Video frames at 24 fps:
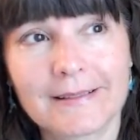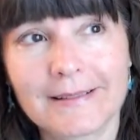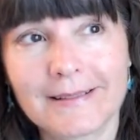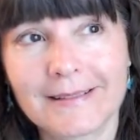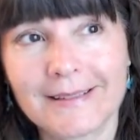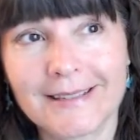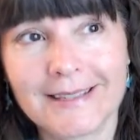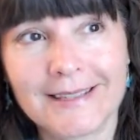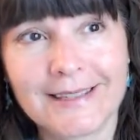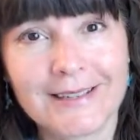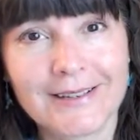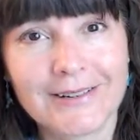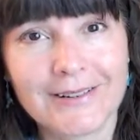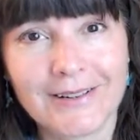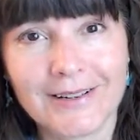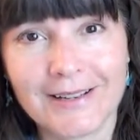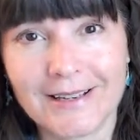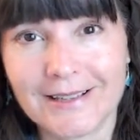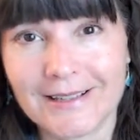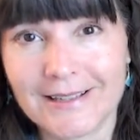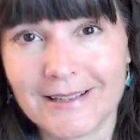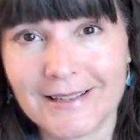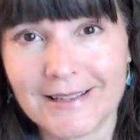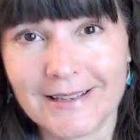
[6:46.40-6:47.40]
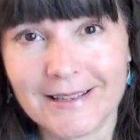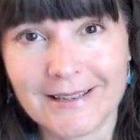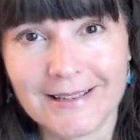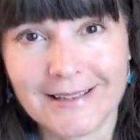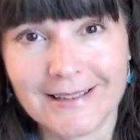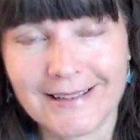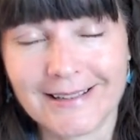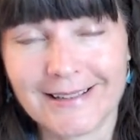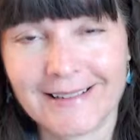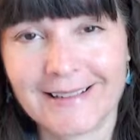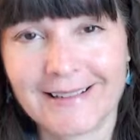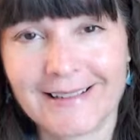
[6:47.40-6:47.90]
Sirius,
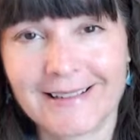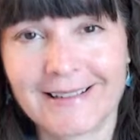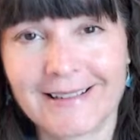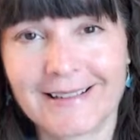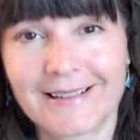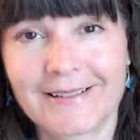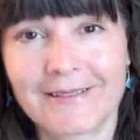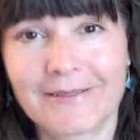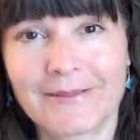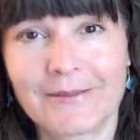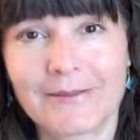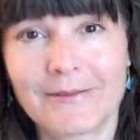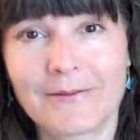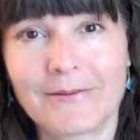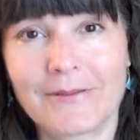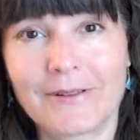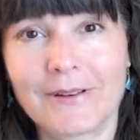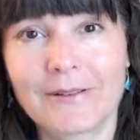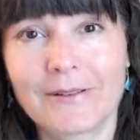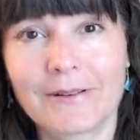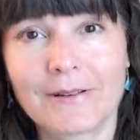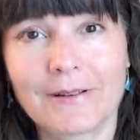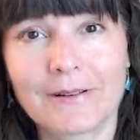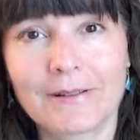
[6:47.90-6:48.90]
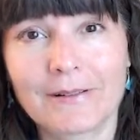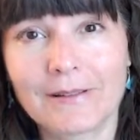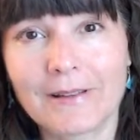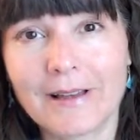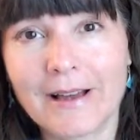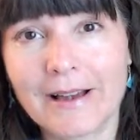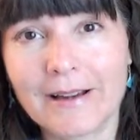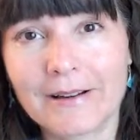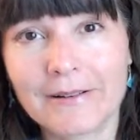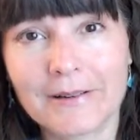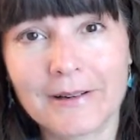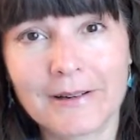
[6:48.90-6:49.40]
you feel you're
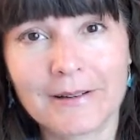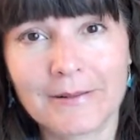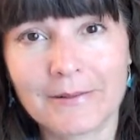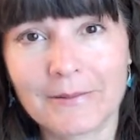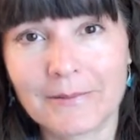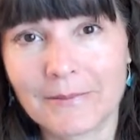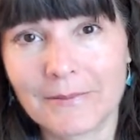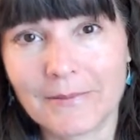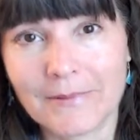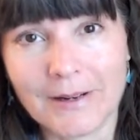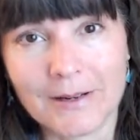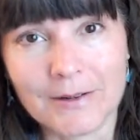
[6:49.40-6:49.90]
Lyran,